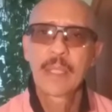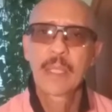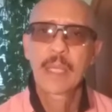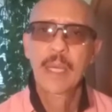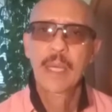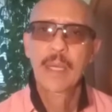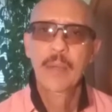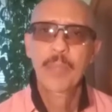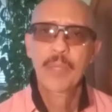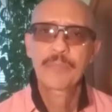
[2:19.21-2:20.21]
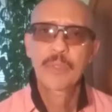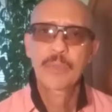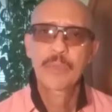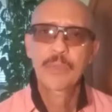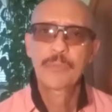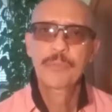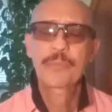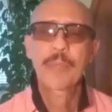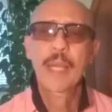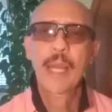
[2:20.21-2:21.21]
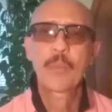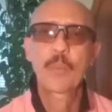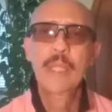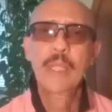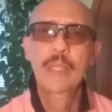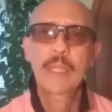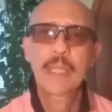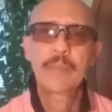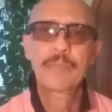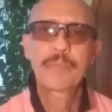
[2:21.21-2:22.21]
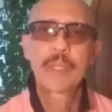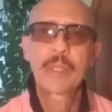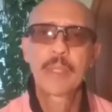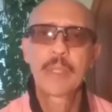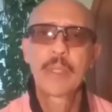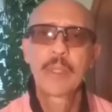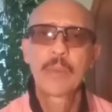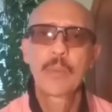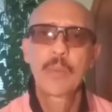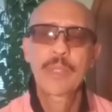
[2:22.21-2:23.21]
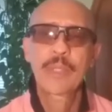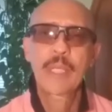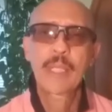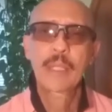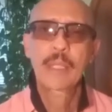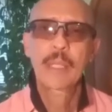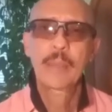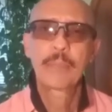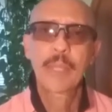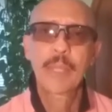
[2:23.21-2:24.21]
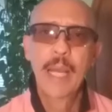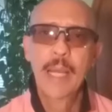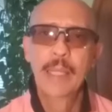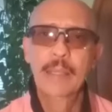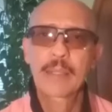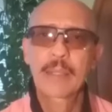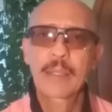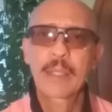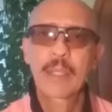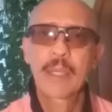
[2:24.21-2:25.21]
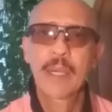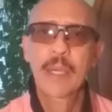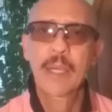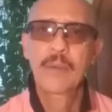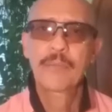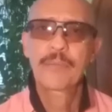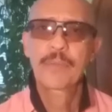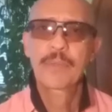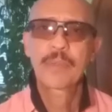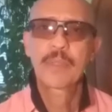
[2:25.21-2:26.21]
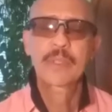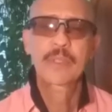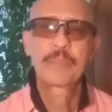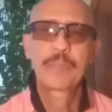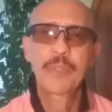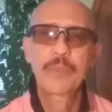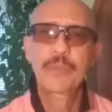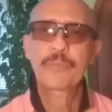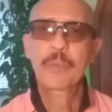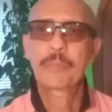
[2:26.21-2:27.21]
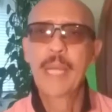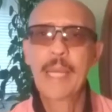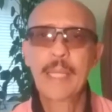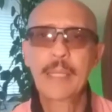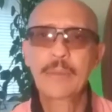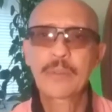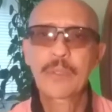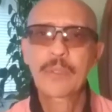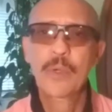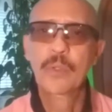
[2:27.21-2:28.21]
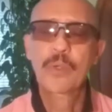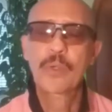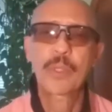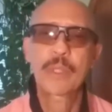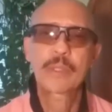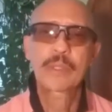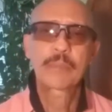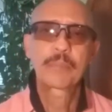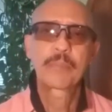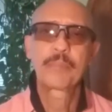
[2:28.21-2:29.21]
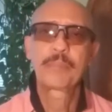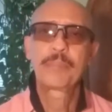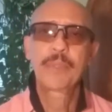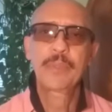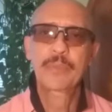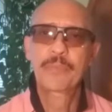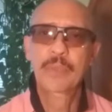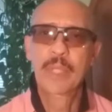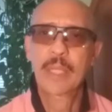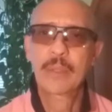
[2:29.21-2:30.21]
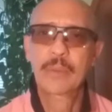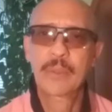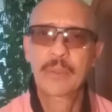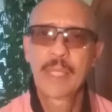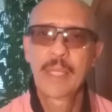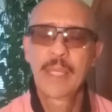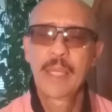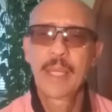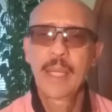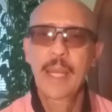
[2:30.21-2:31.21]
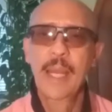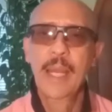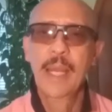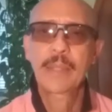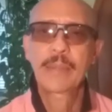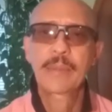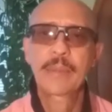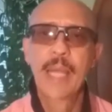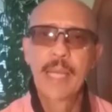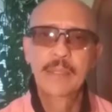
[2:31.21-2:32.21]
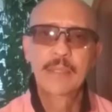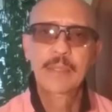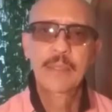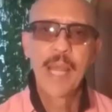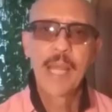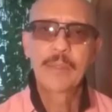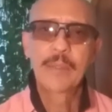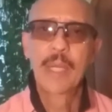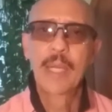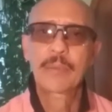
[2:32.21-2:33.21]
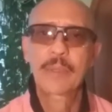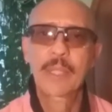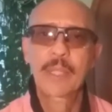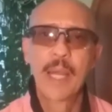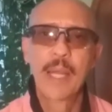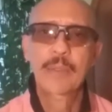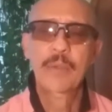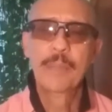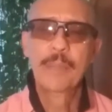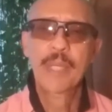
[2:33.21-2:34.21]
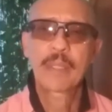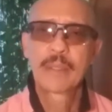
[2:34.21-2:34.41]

above the roof, and we lived within a block of this beautiful bay, turquoise, beautiful color. And that's the background that I grew up in.